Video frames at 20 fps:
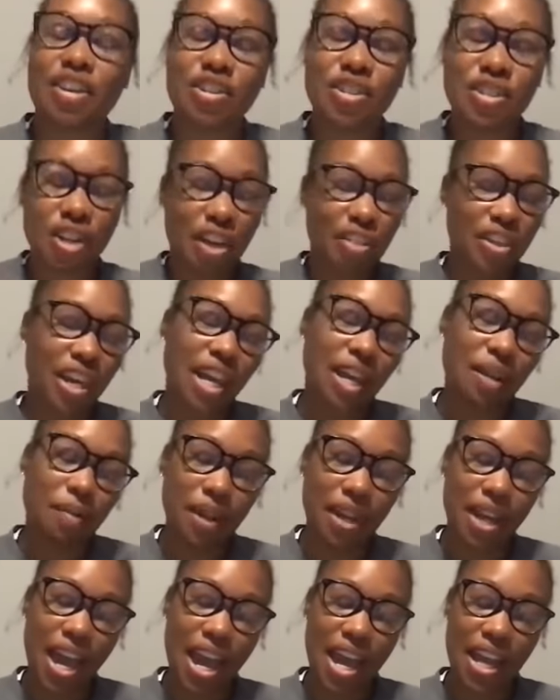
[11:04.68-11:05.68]
saw the
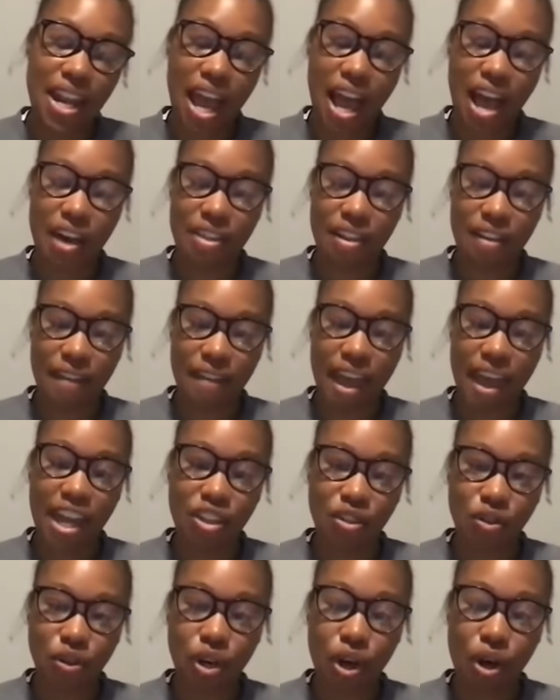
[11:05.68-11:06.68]
NBA and how they've
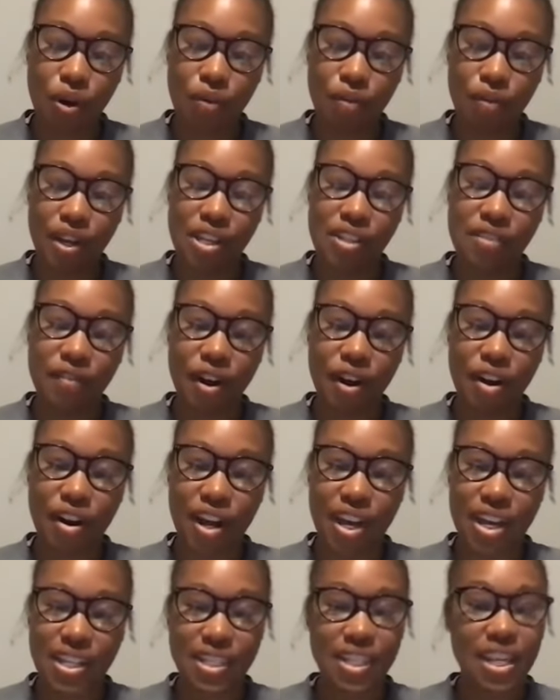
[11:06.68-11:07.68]
handled COVID as far
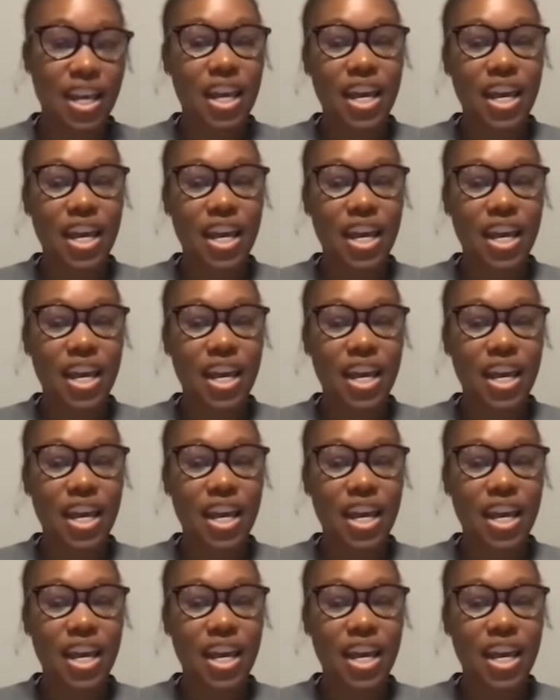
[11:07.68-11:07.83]
as